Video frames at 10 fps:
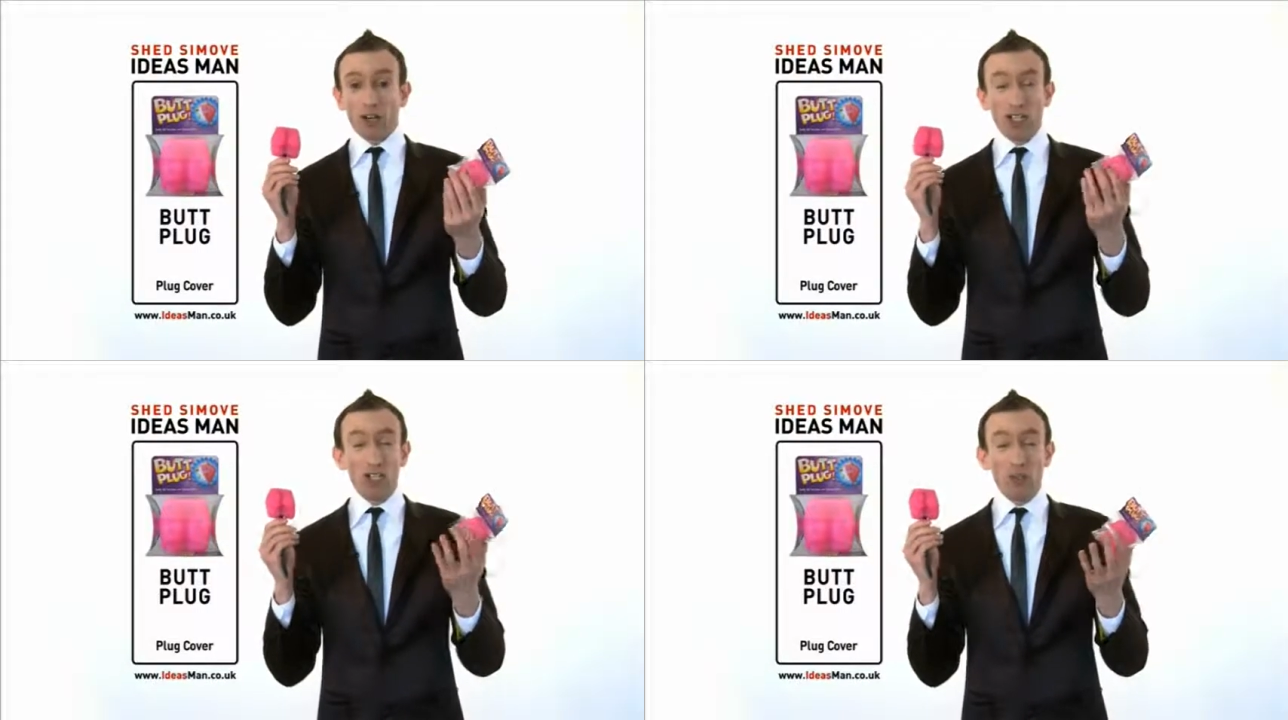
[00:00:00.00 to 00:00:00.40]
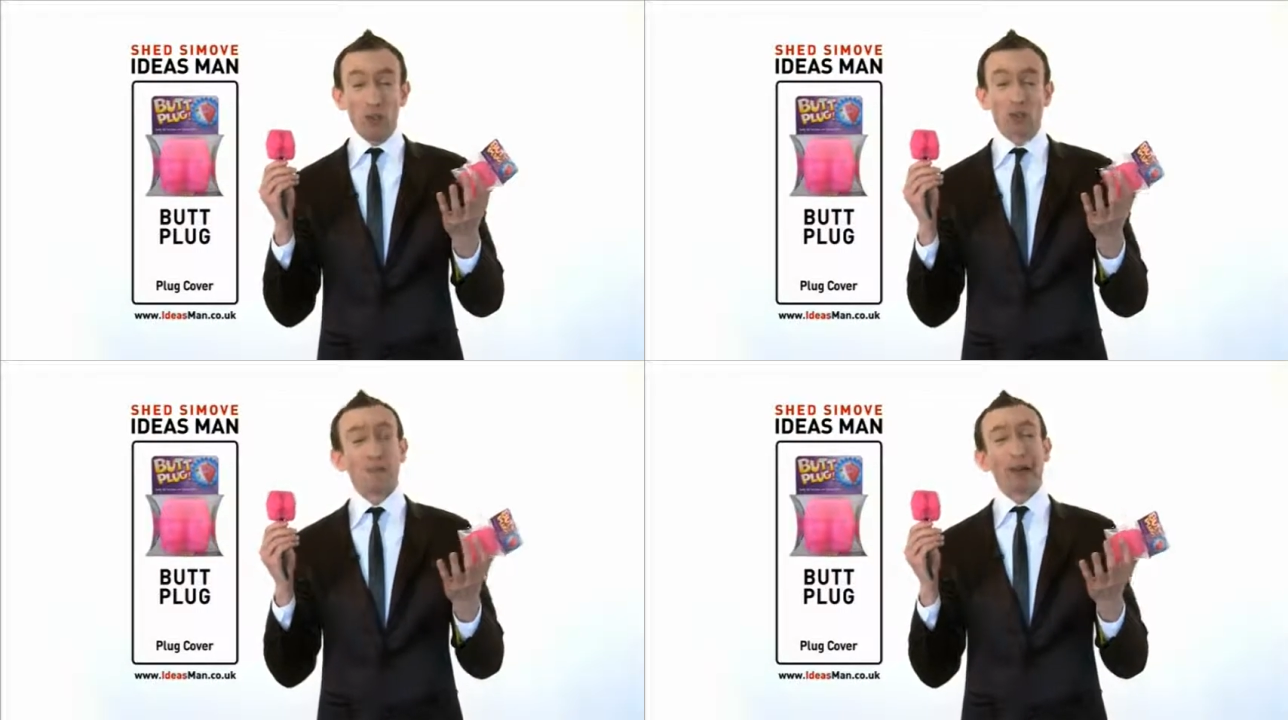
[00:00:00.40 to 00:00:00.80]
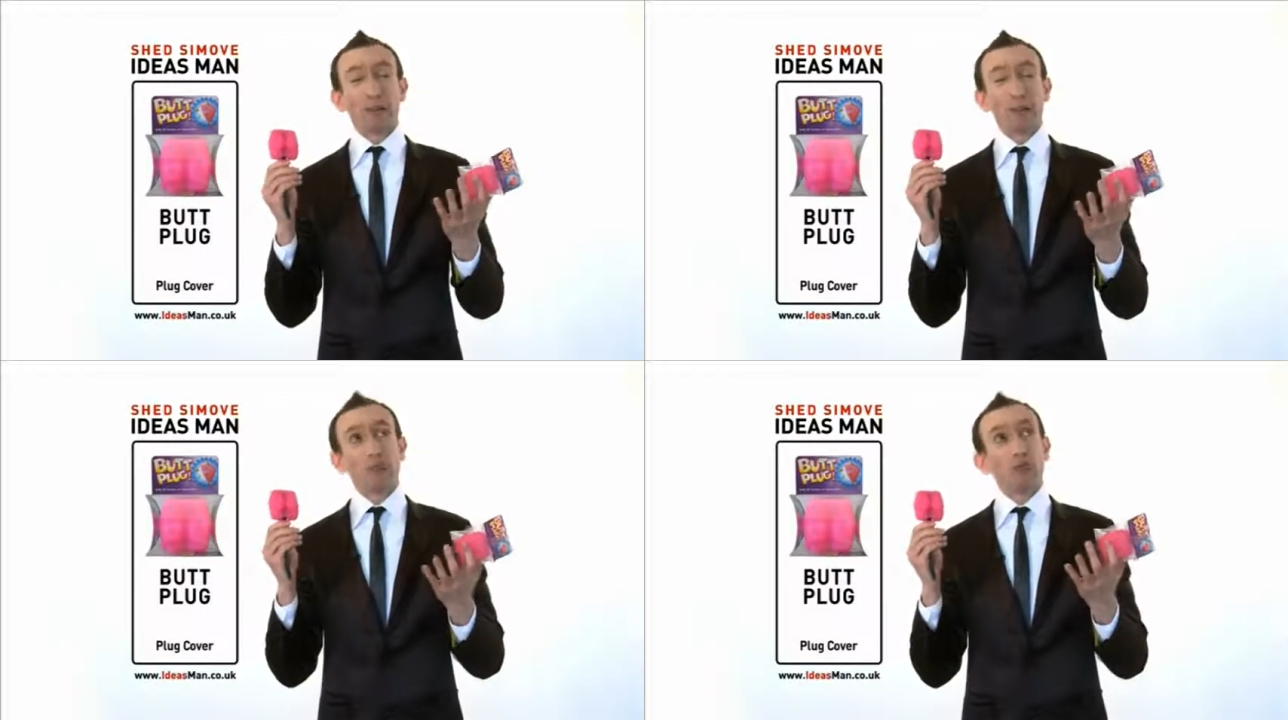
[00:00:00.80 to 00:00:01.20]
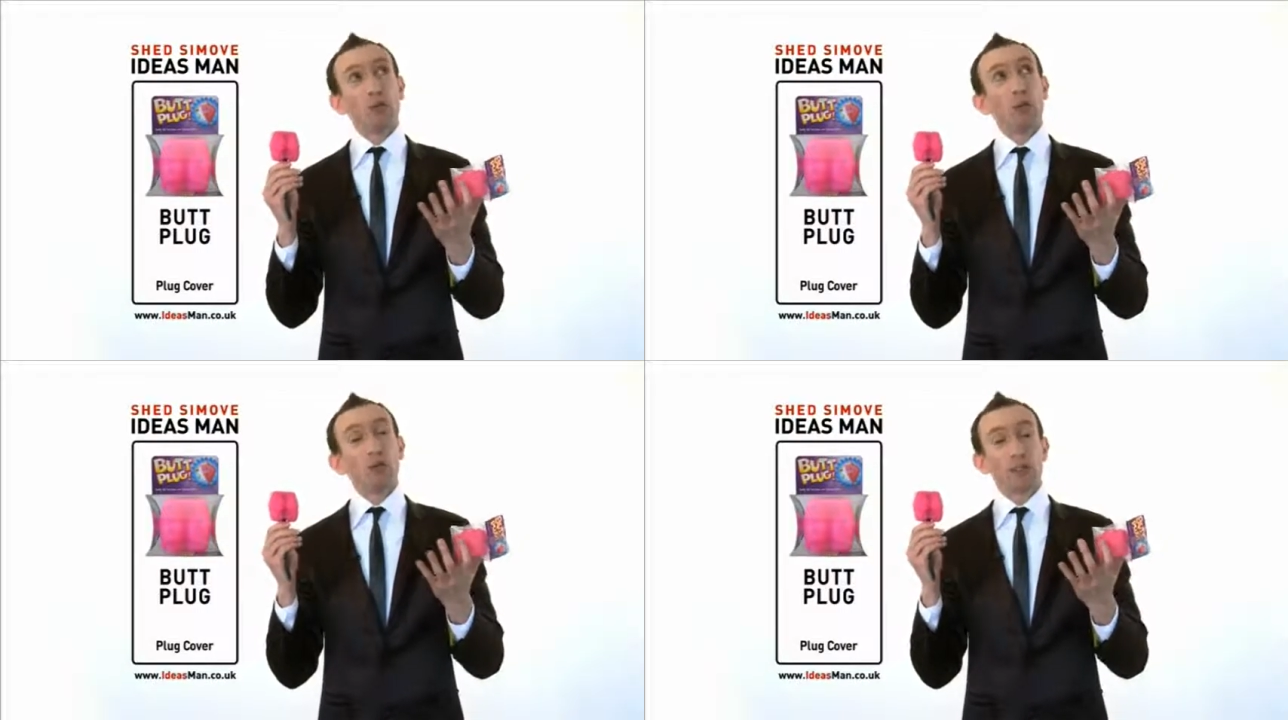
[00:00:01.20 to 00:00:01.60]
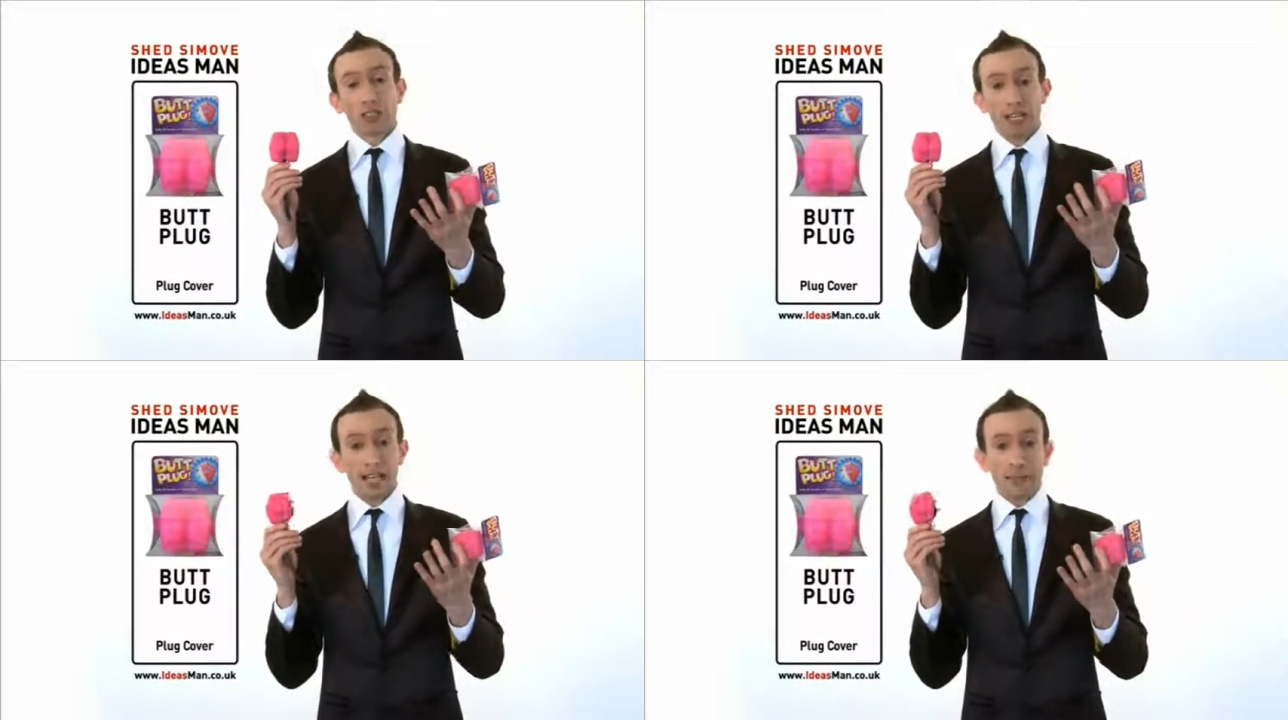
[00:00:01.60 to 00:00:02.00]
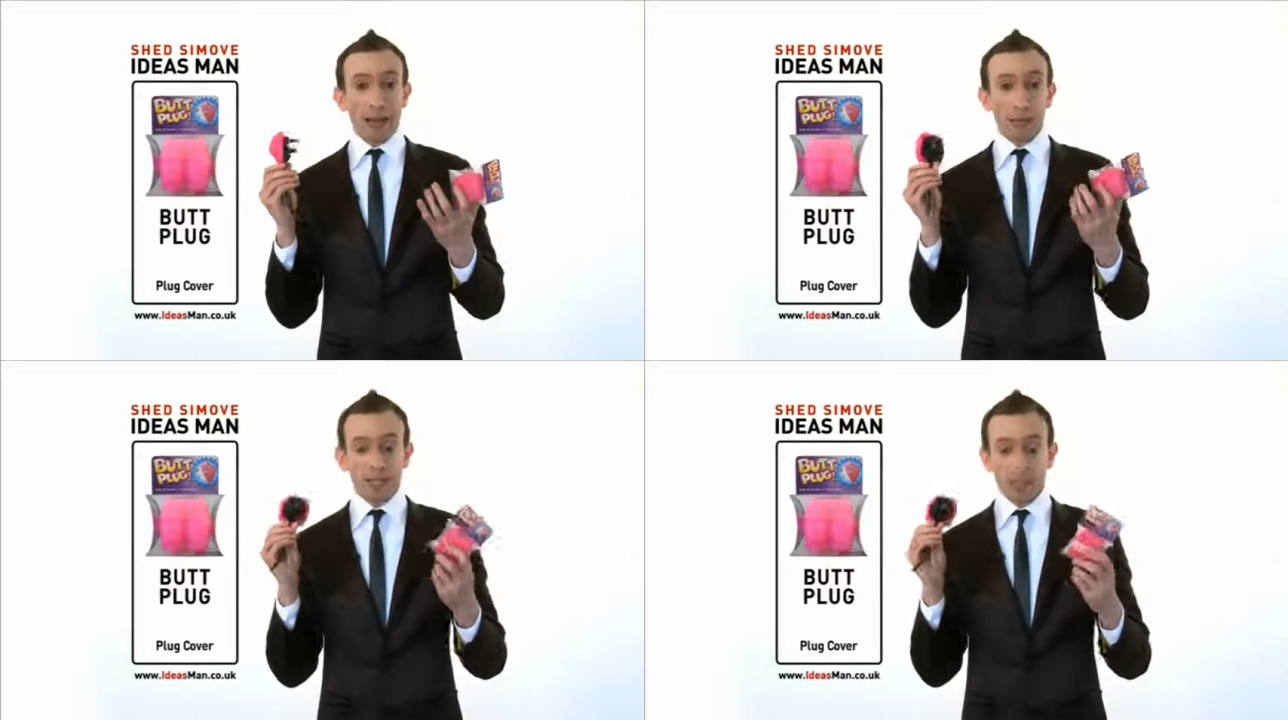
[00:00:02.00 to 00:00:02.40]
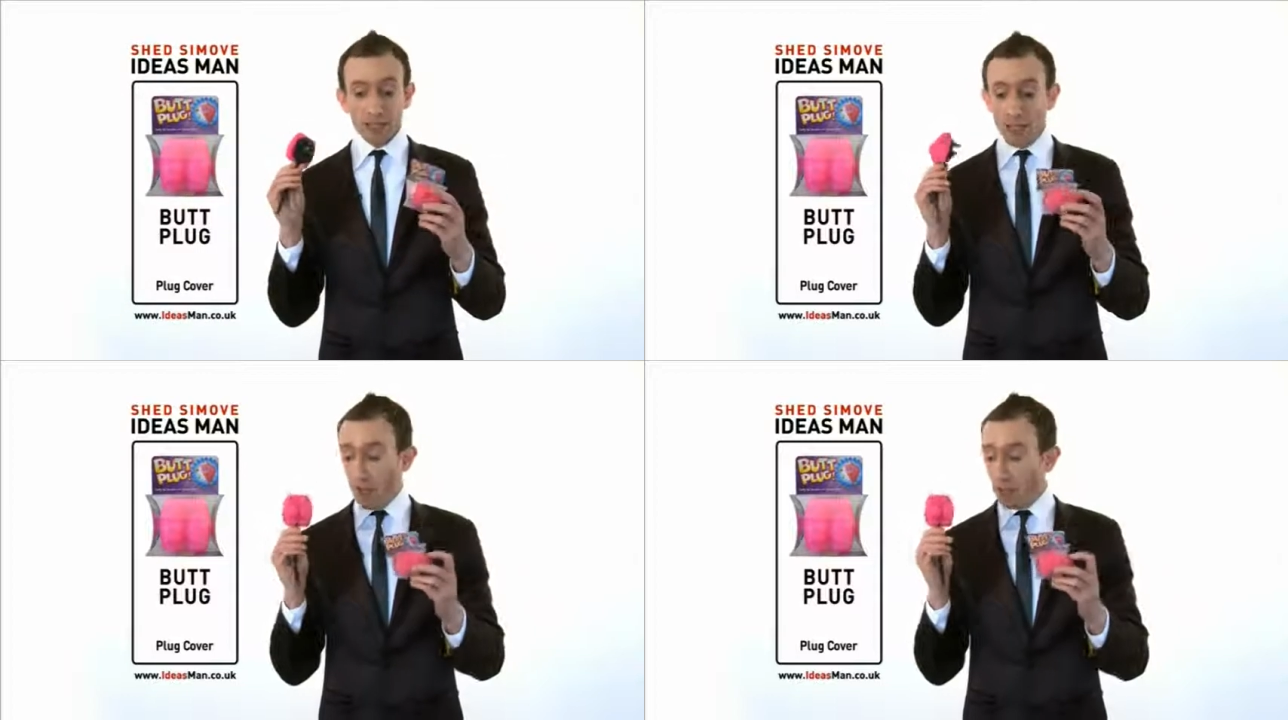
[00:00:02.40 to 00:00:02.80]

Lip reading: a huge amount more to say about it.